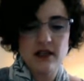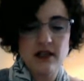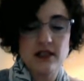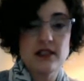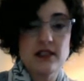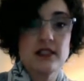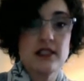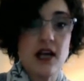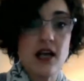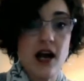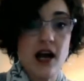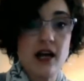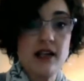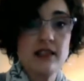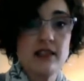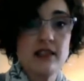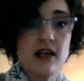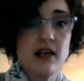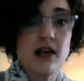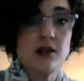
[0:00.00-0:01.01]

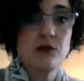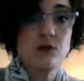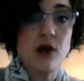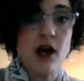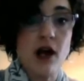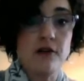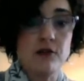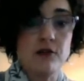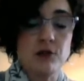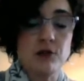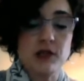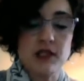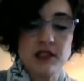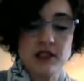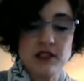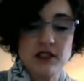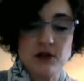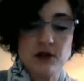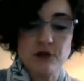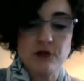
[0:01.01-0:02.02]
socks on Ravelry.
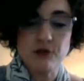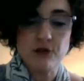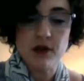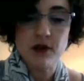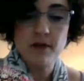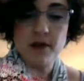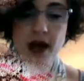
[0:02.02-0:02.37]
It's a free